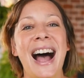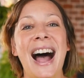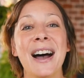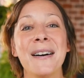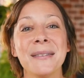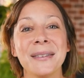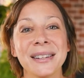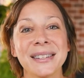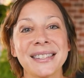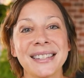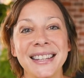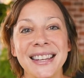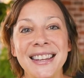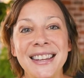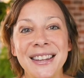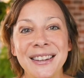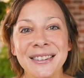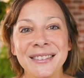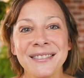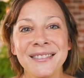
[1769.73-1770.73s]
I will see
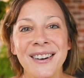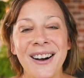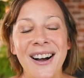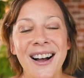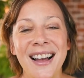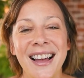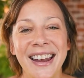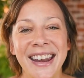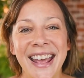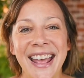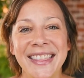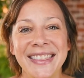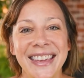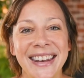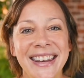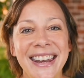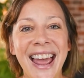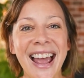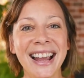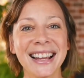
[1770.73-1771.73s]
you on the
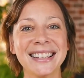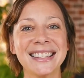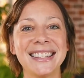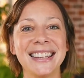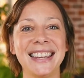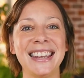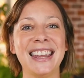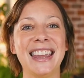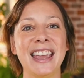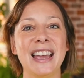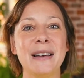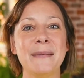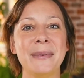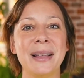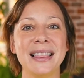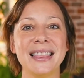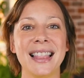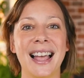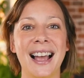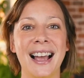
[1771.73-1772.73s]
next Ecamm
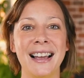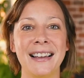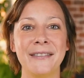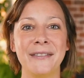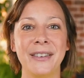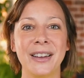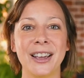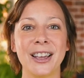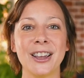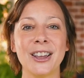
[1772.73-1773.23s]
Live,